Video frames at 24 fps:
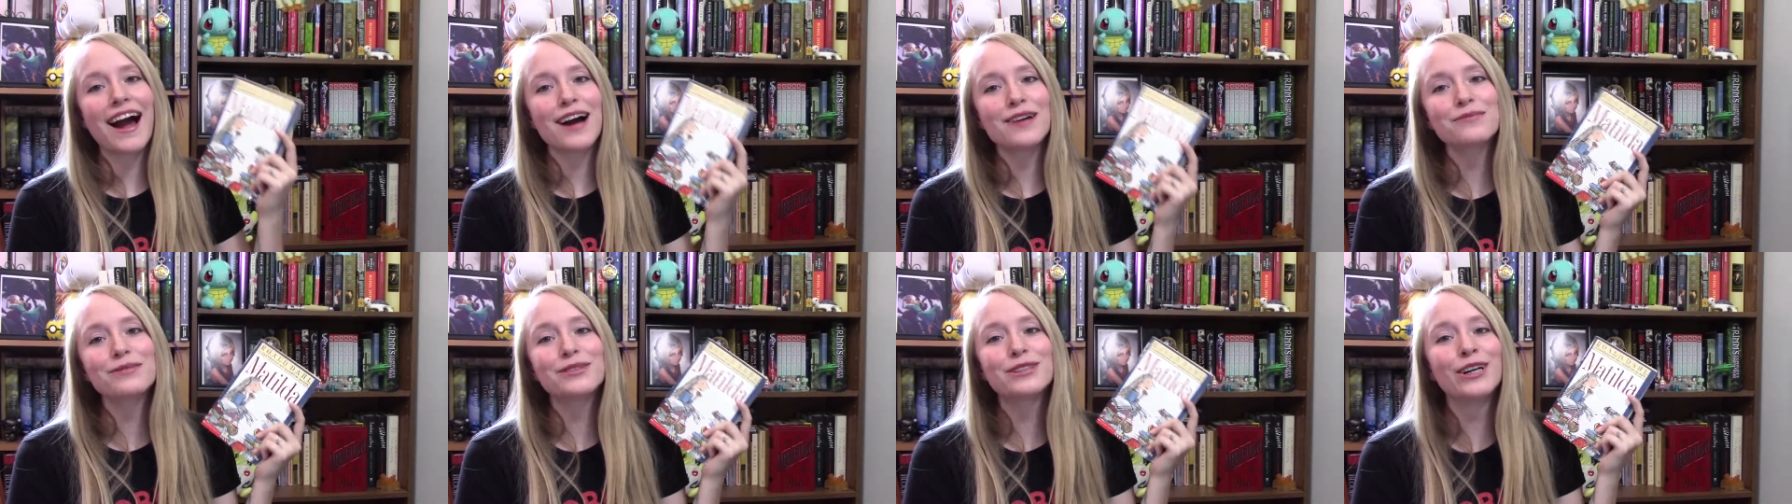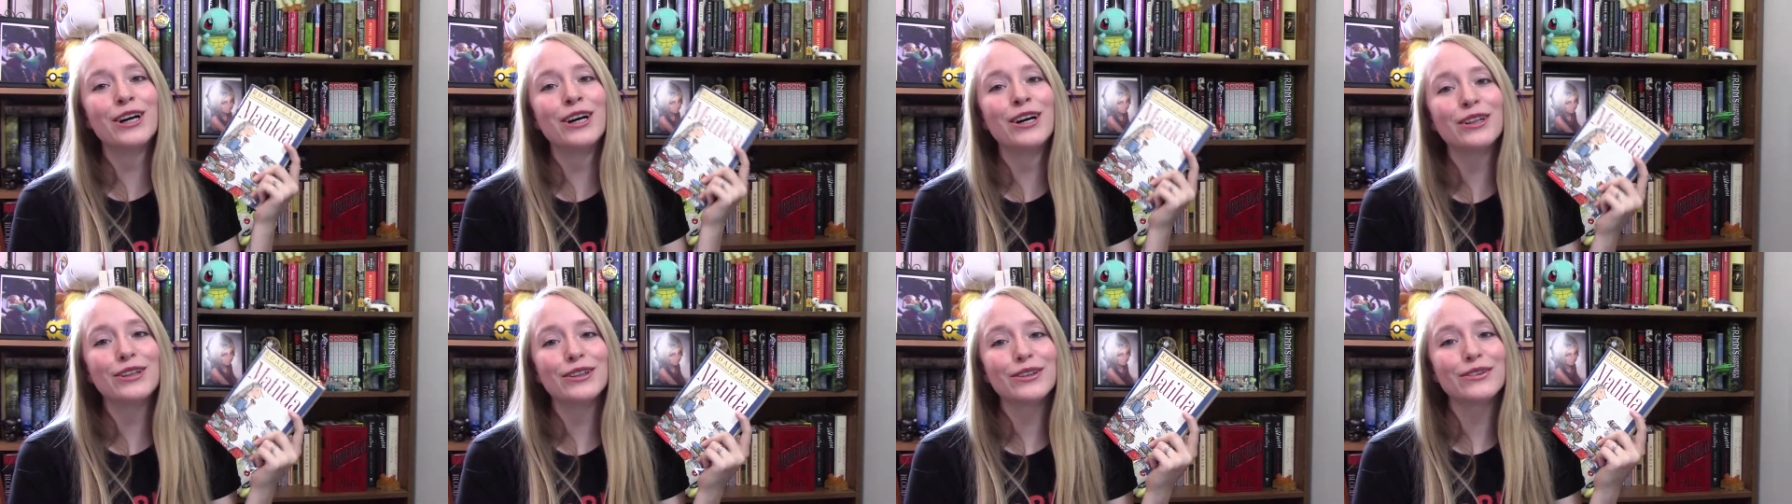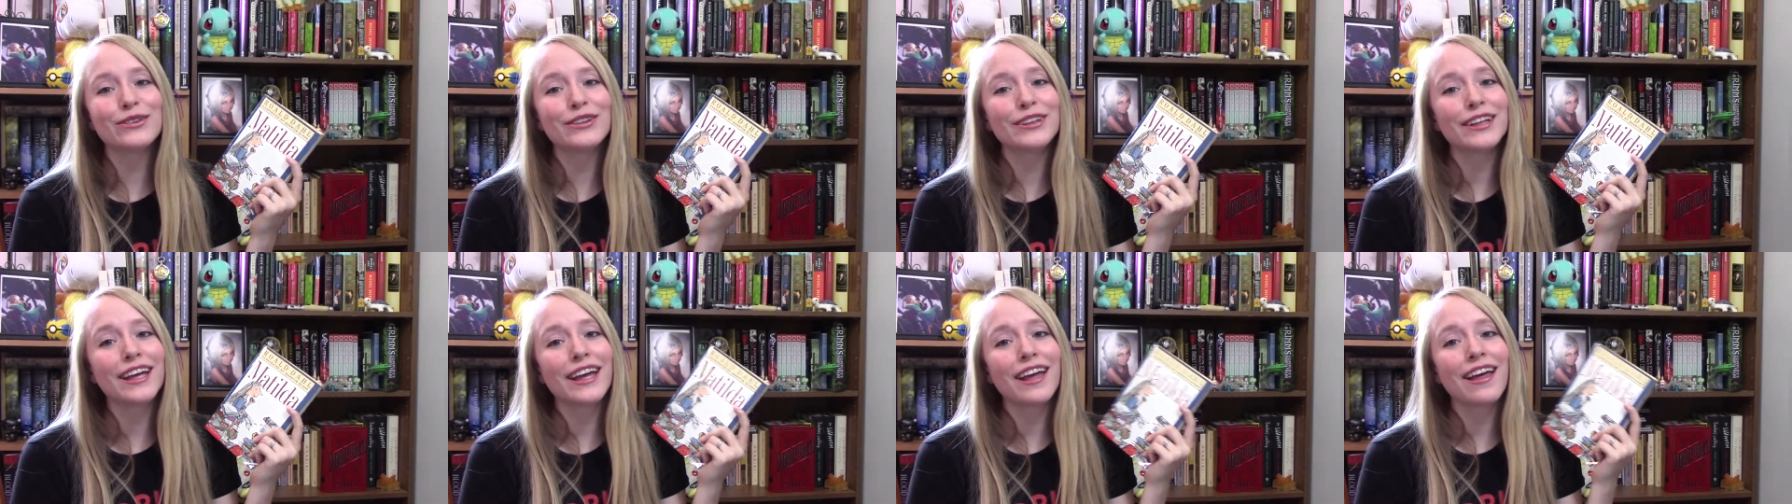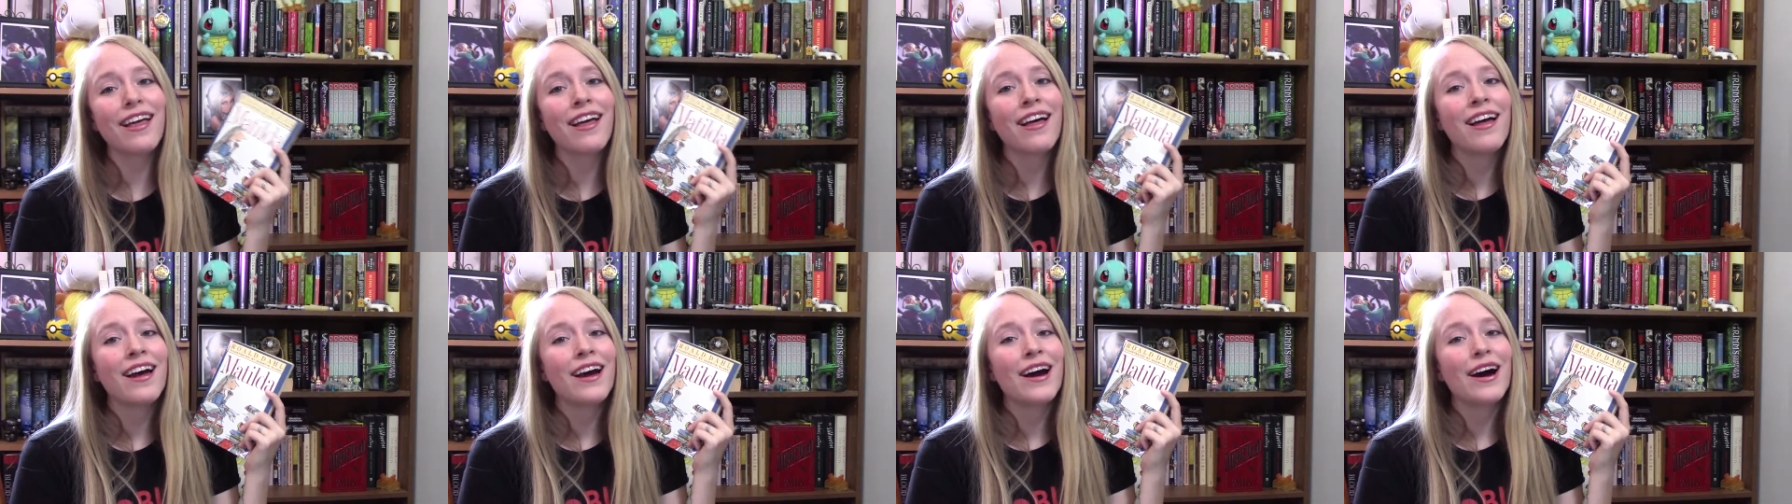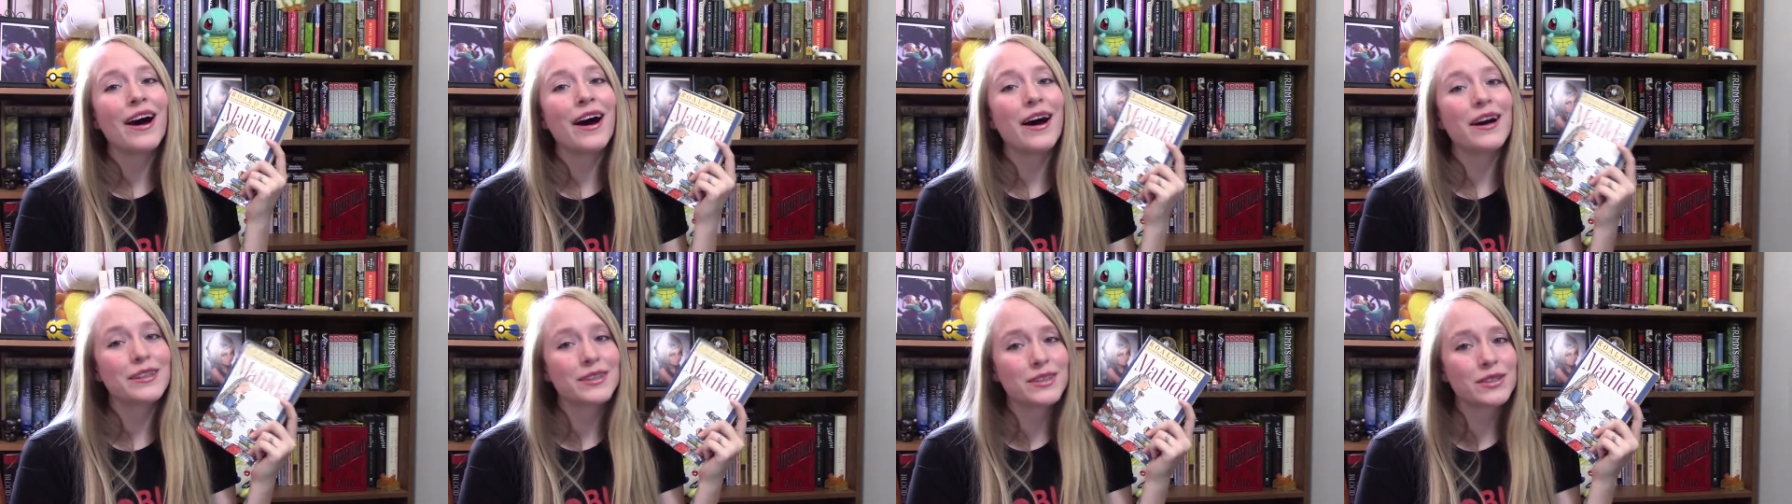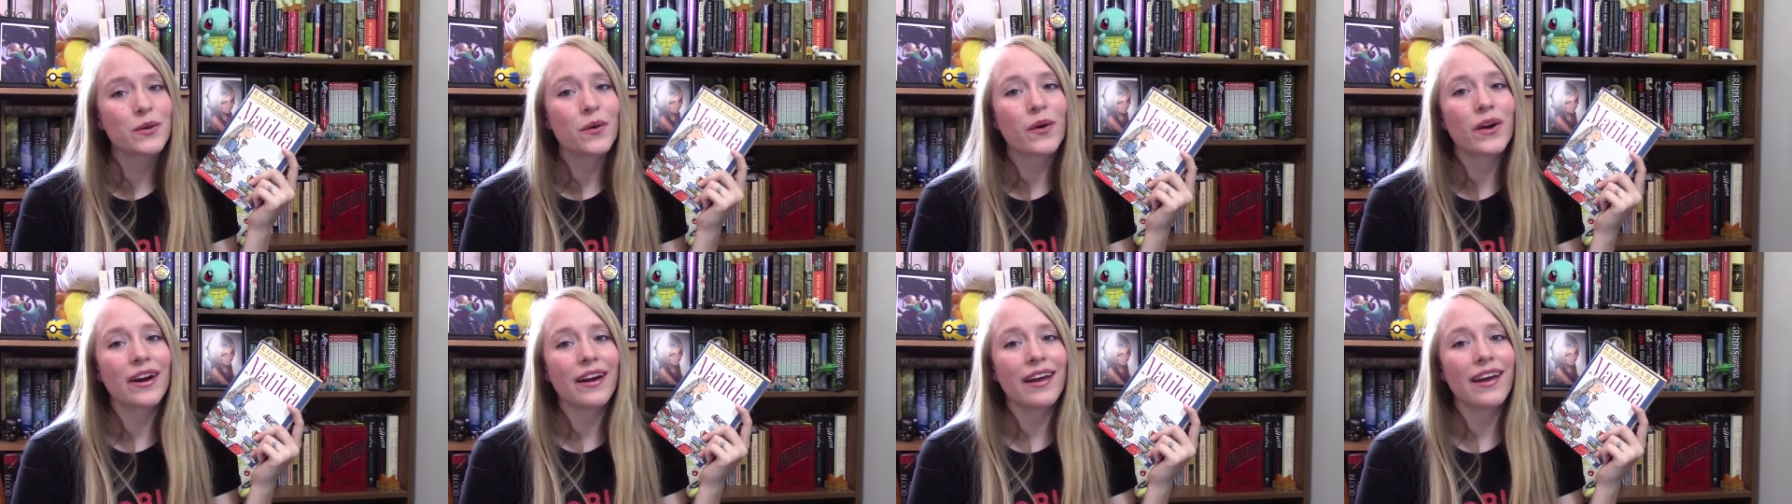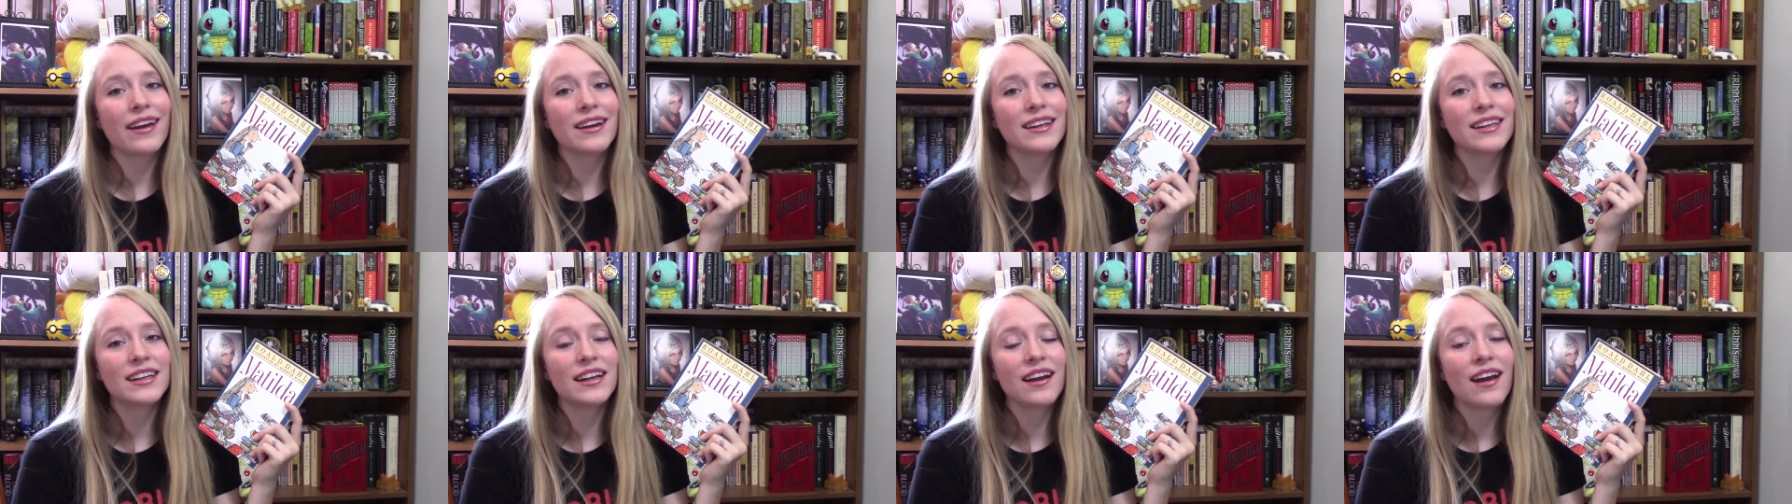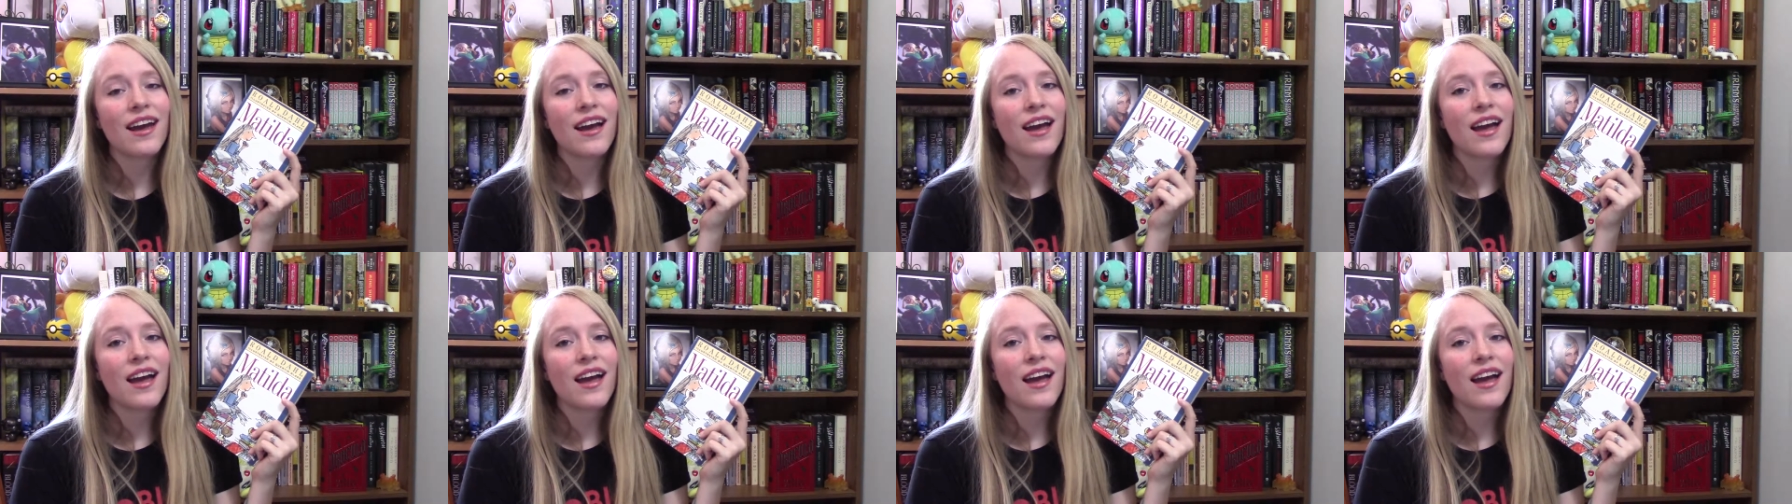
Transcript: absolutely adored it.